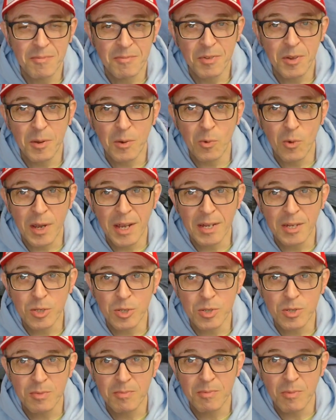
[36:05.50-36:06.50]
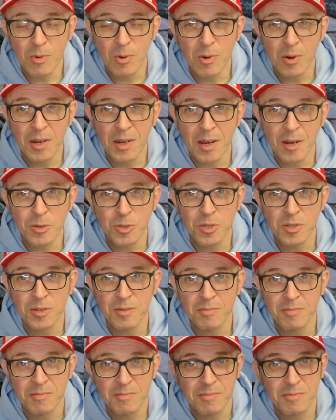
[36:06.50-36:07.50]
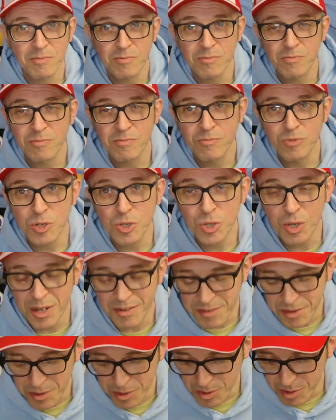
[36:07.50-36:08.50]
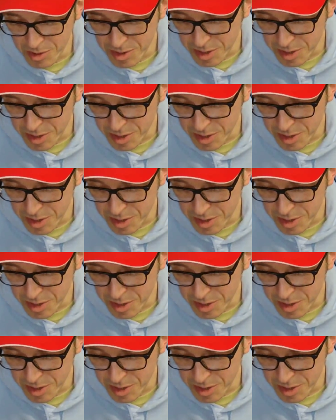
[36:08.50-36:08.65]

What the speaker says: few weeks organising and receiving all